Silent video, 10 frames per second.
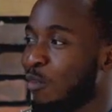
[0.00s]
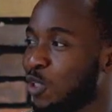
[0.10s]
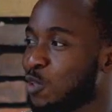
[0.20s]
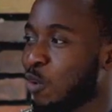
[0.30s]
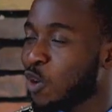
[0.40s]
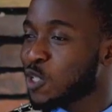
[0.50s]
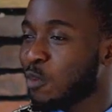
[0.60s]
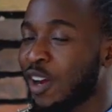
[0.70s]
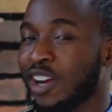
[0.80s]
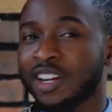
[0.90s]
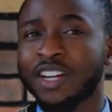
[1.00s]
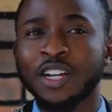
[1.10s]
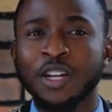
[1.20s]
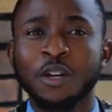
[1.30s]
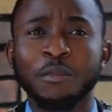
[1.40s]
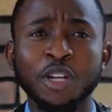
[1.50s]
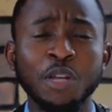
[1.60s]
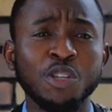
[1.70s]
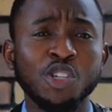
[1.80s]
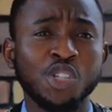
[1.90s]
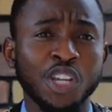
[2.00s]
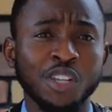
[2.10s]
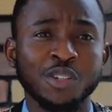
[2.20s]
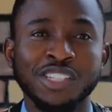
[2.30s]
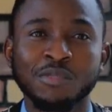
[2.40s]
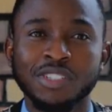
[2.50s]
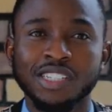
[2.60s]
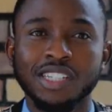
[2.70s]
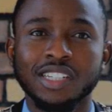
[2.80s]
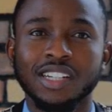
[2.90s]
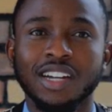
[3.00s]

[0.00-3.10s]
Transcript: much, Prosper. My name is Seyi Odebode,